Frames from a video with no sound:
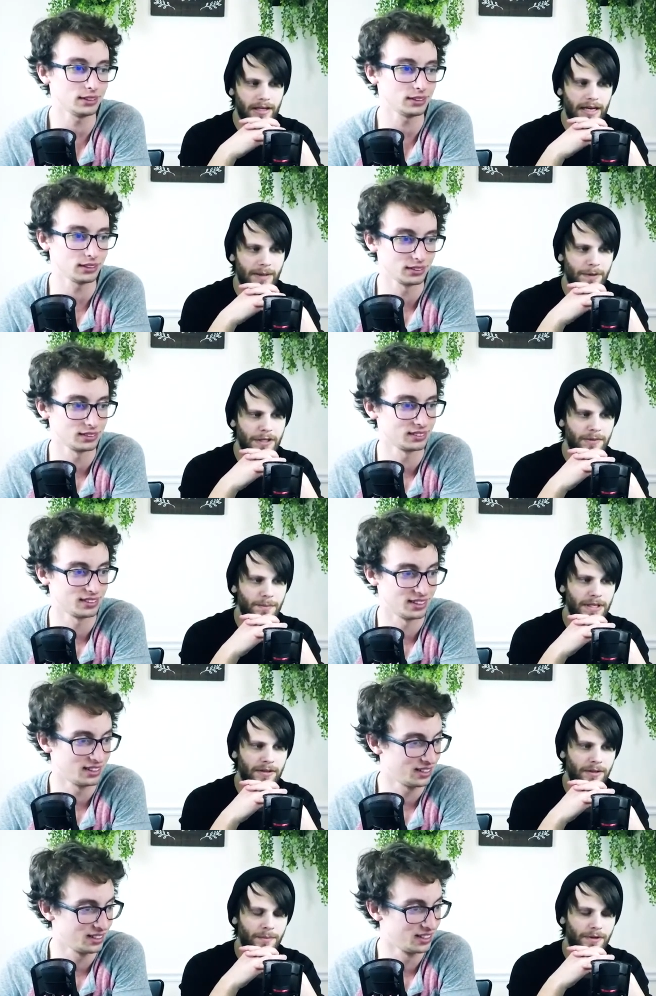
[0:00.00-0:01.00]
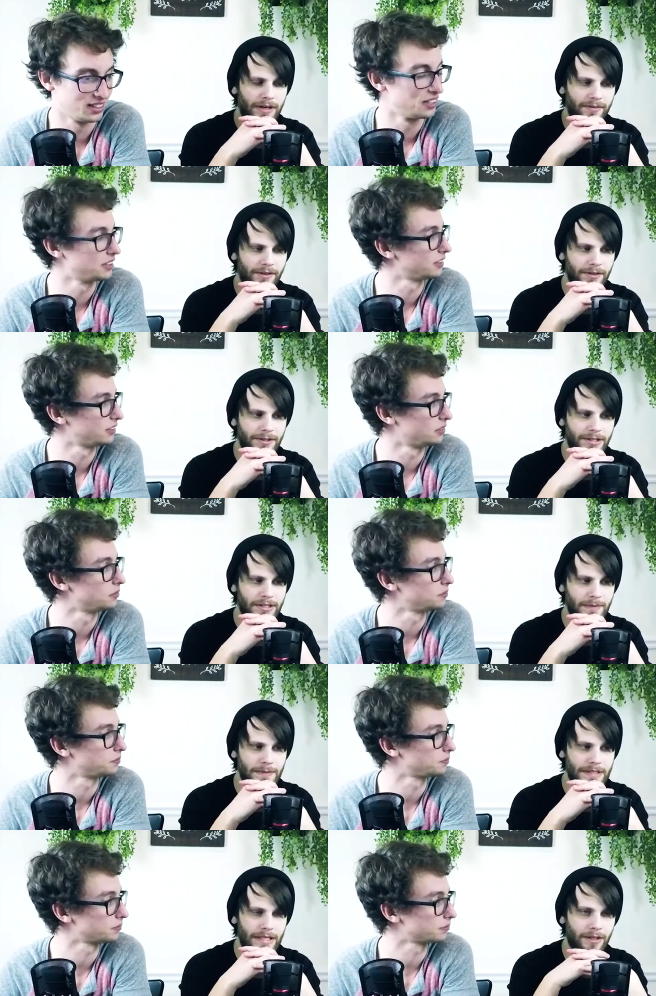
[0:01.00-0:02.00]
Speaker 1: I mean, the Bedlam Reveler
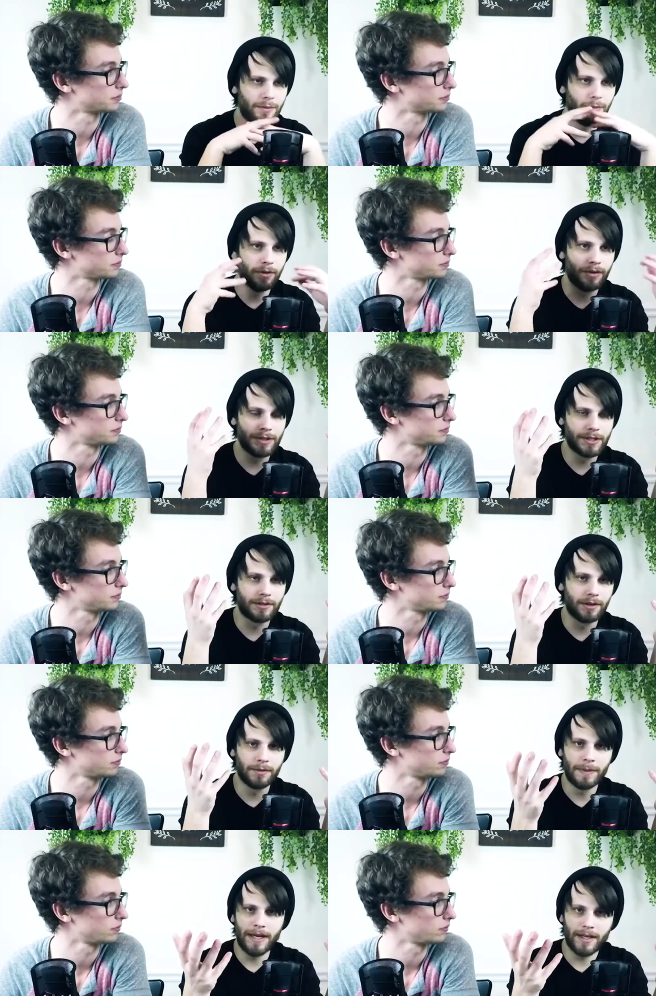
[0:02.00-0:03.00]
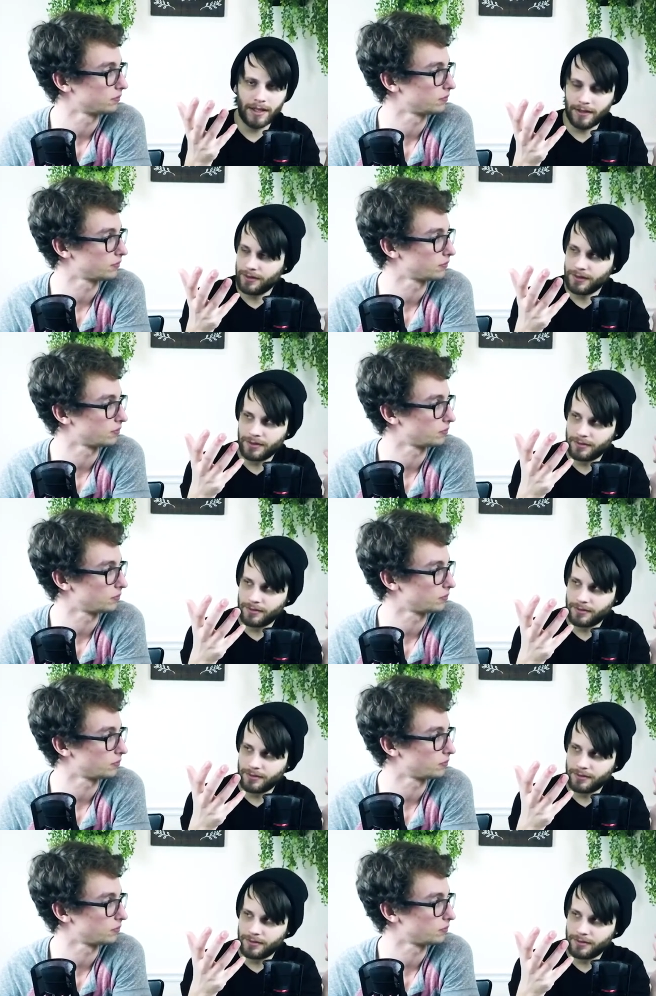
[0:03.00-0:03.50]
seems like a worse Gurmag Angler